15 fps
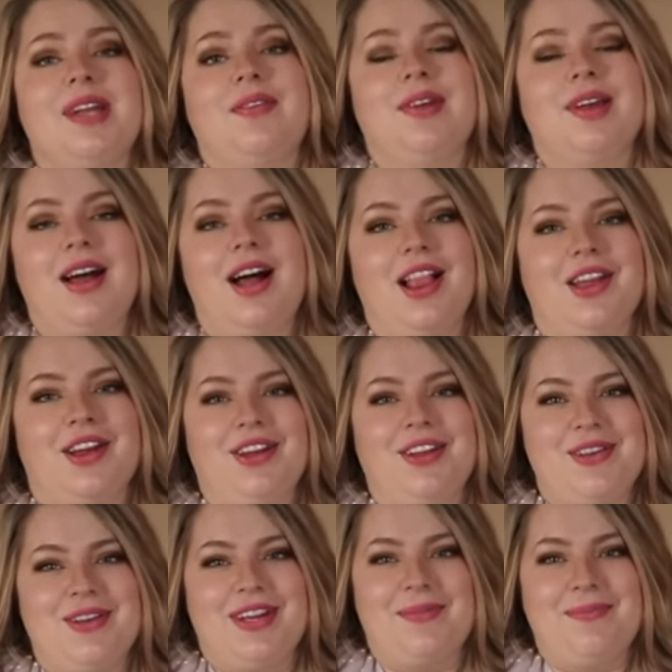every color
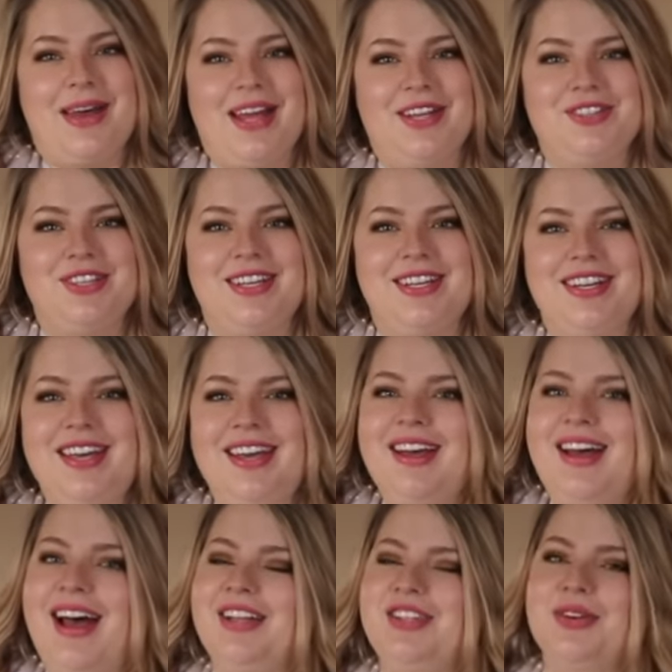you can imagine.
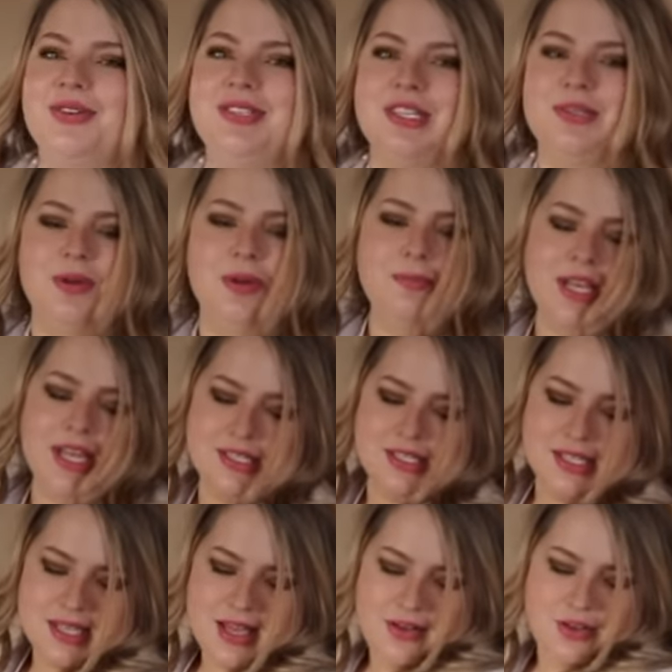I chose this one because
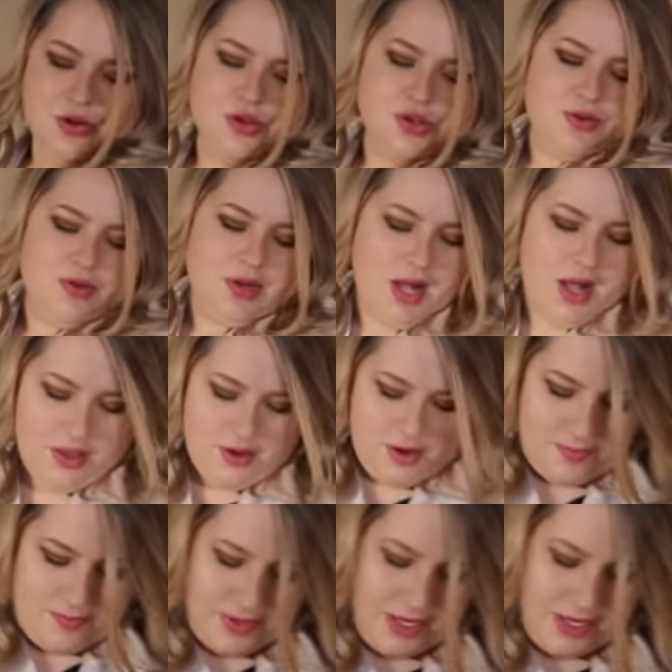it's a neutral color,